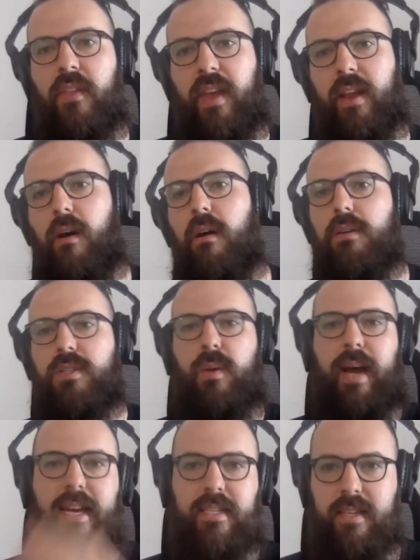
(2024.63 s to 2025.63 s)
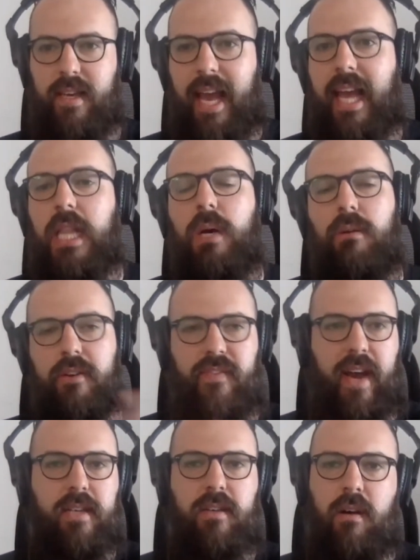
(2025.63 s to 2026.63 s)
that then also has a halo
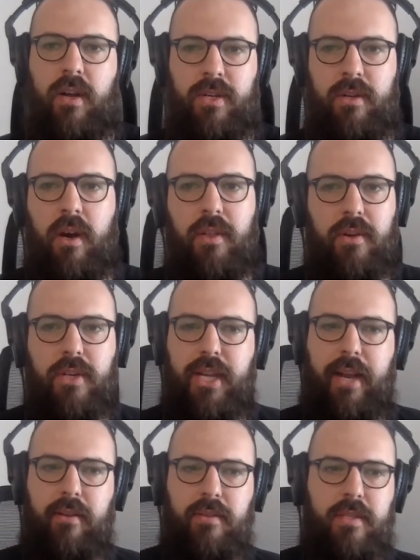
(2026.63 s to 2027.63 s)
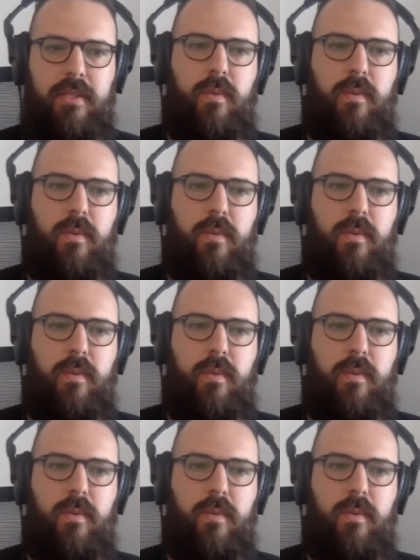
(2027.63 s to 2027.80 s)
effect on your other channels